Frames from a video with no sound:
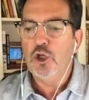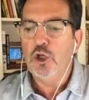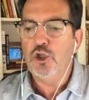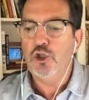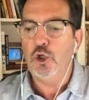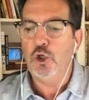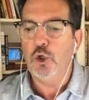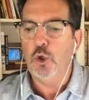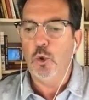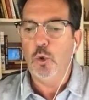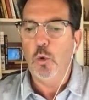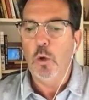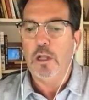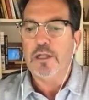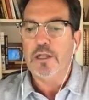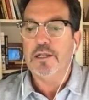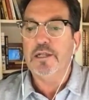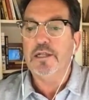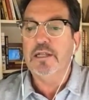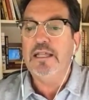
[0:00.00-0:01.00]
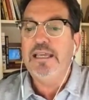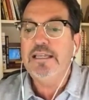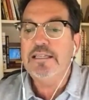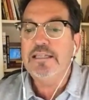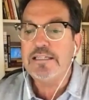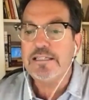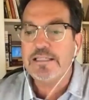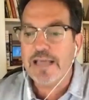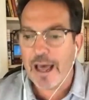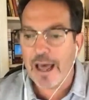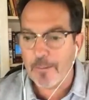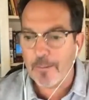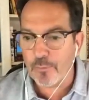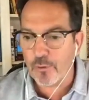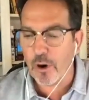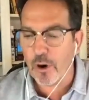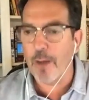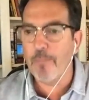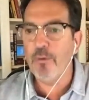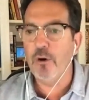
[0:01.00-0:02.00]
to lease that
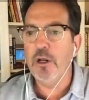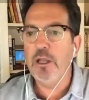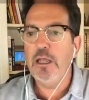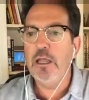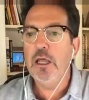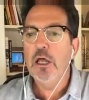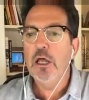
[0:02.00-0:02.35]
property